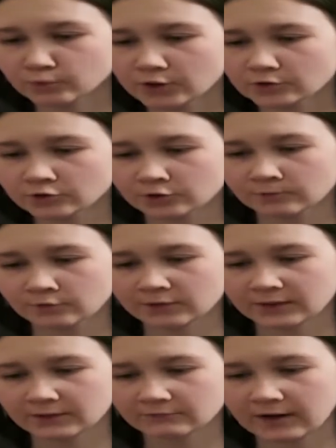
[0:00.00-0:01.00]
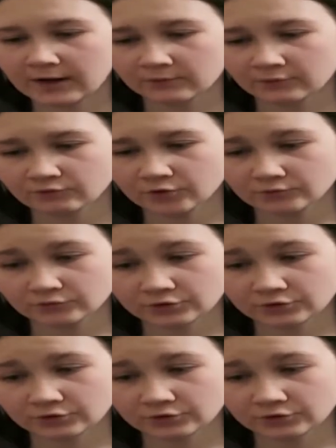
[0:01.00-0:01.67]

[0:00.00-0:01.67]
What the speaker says: woke up looking around the room